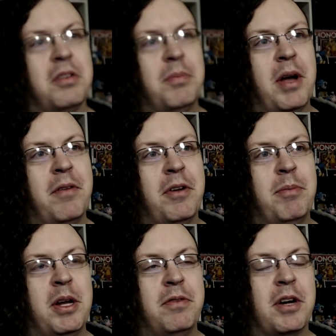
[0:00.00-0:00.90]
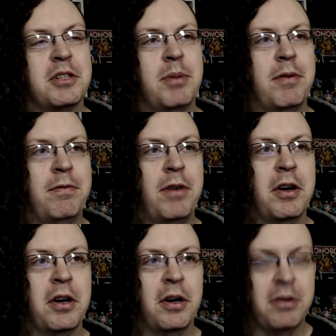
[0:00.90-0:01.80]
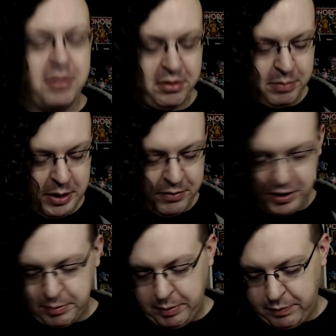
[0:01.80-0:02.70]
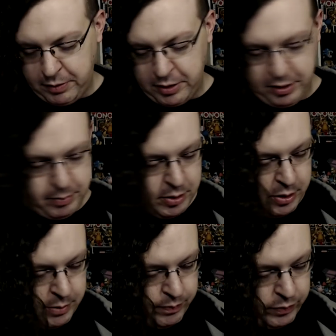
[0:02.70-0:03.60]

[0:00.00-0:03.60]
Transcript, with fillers: it said manufactured by Funko. It says manufactured by Funky, but